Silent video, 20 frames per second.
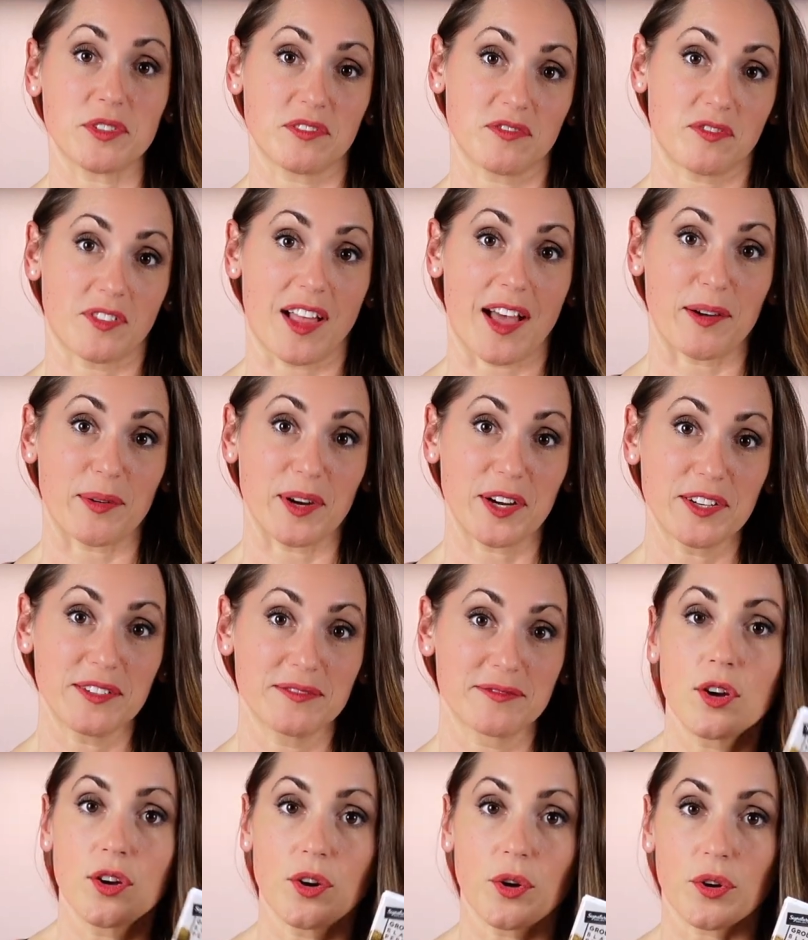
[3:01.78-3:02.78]
of flour,
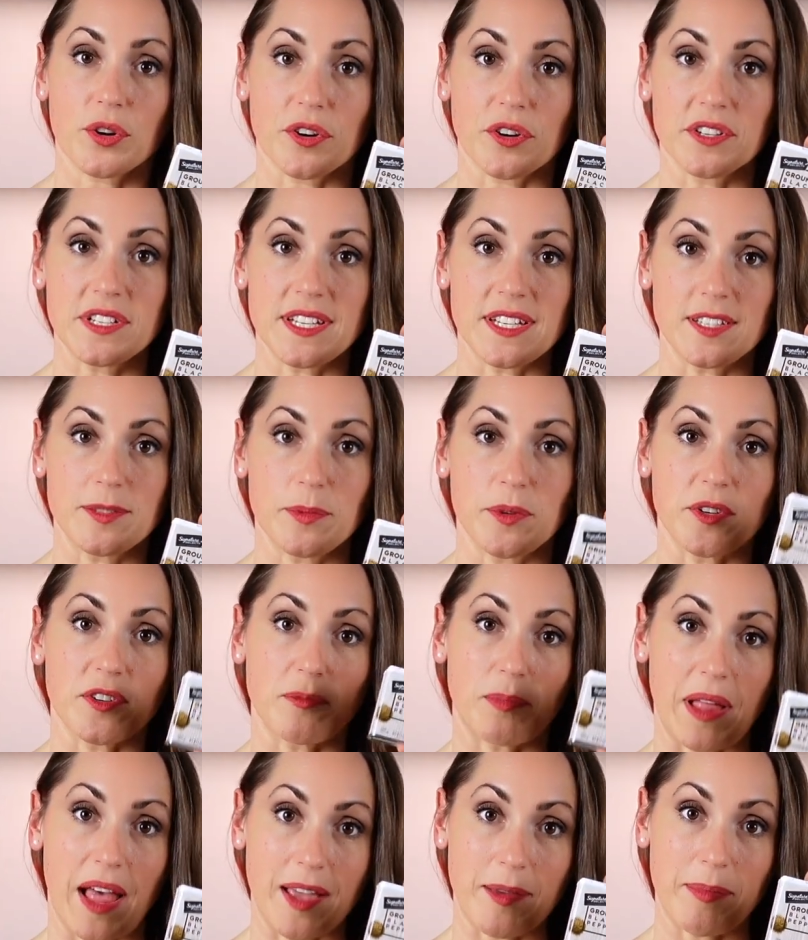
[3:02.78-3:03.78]
1/4 teaspoon of
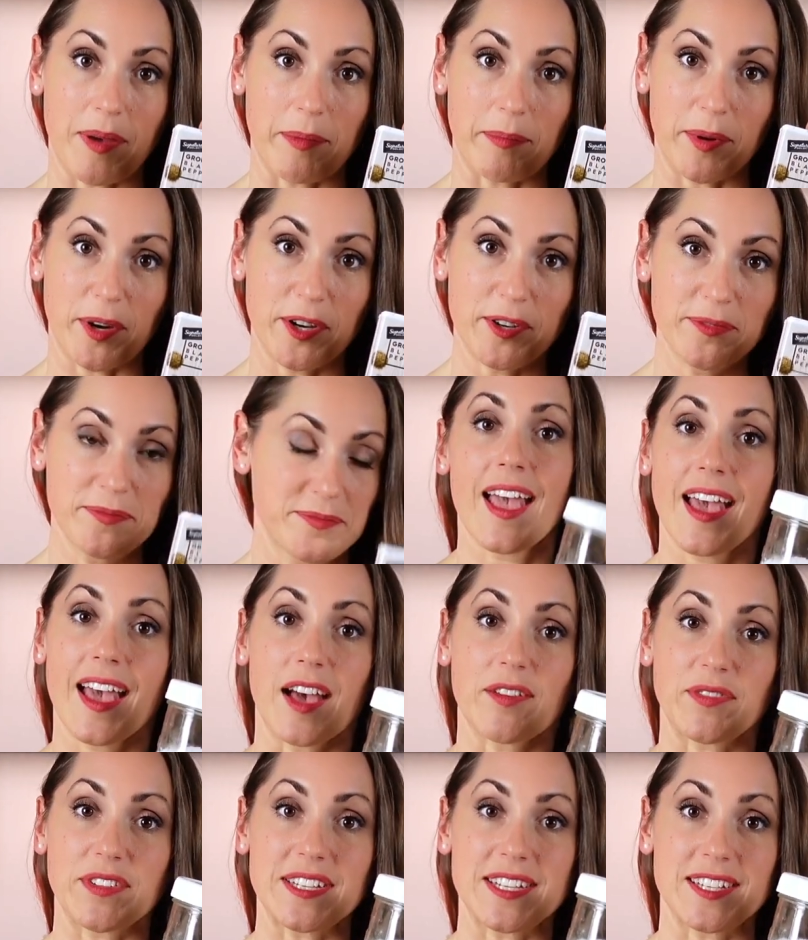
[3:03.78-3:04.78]
black pepper,
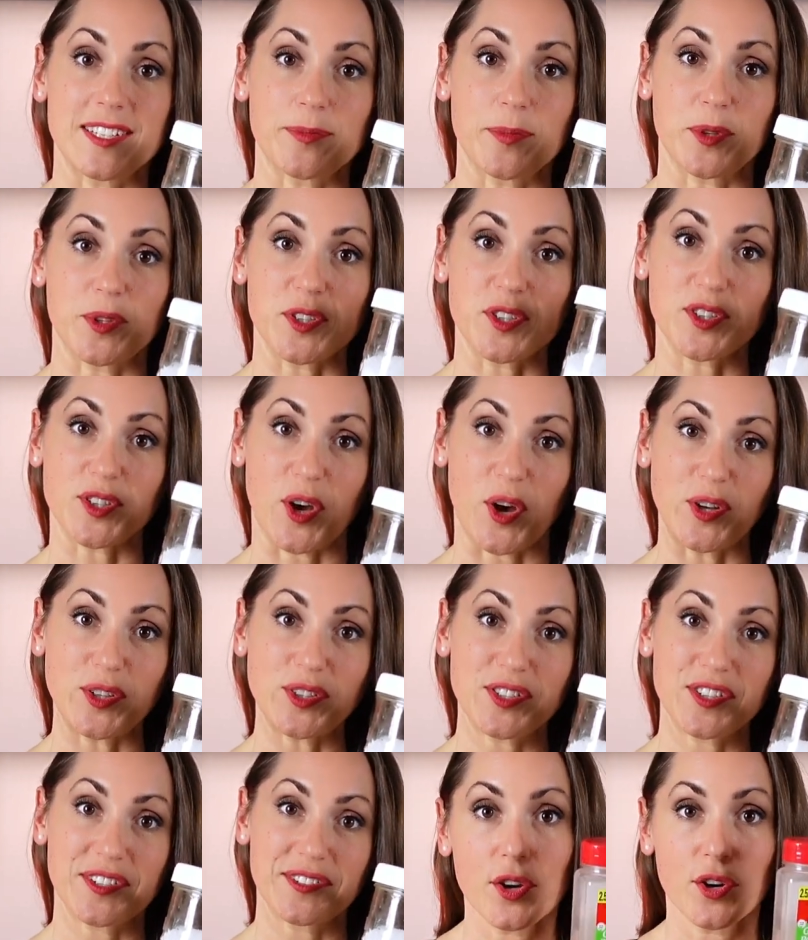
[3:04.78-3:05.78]
1/2 teaspoon of
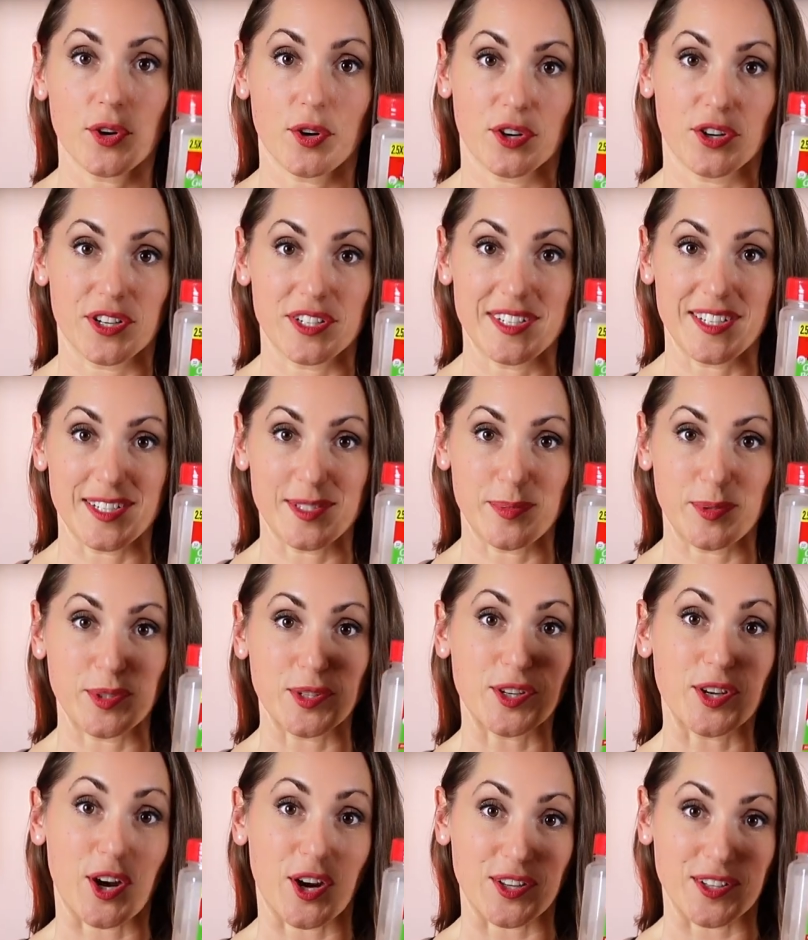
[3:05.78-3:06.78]
salt, 1/4 teaspoon of
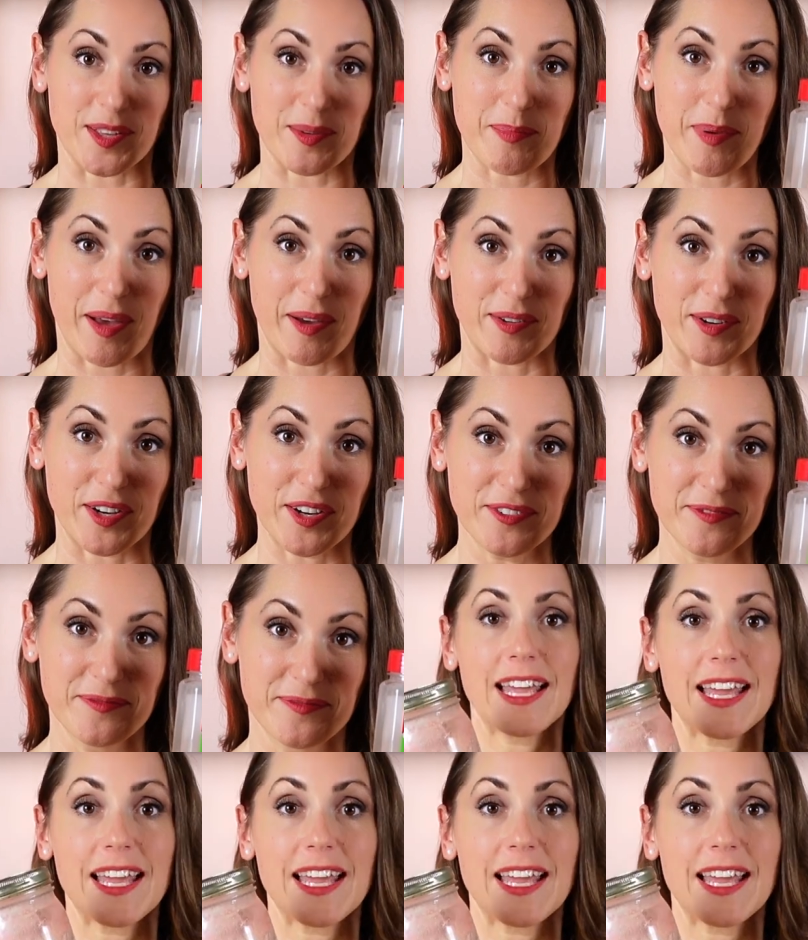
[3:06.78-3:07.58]
garlic powder,